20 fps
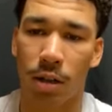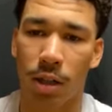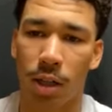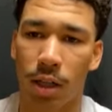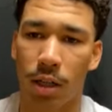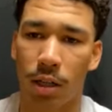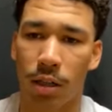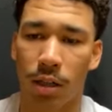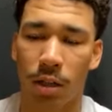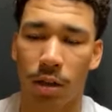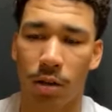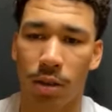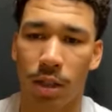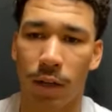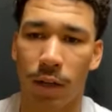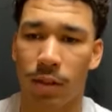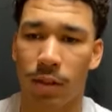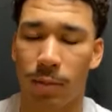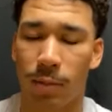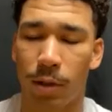And you know, it's
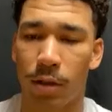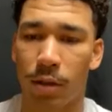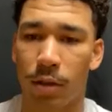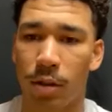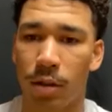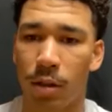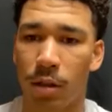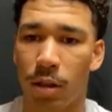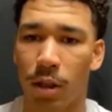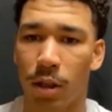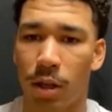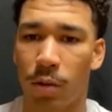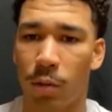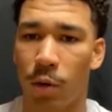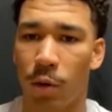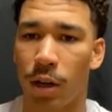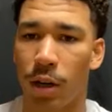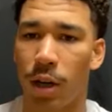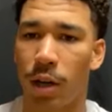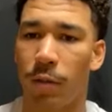obviously been
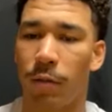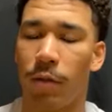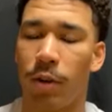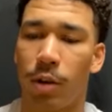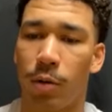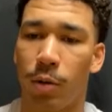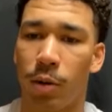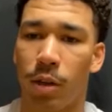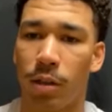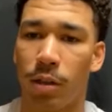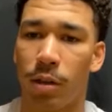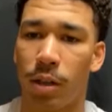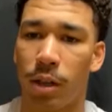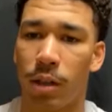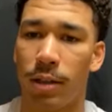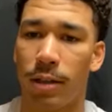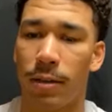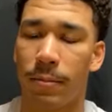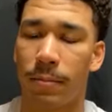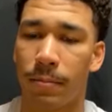working out very well
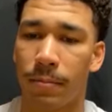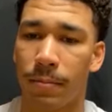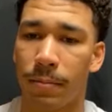lately.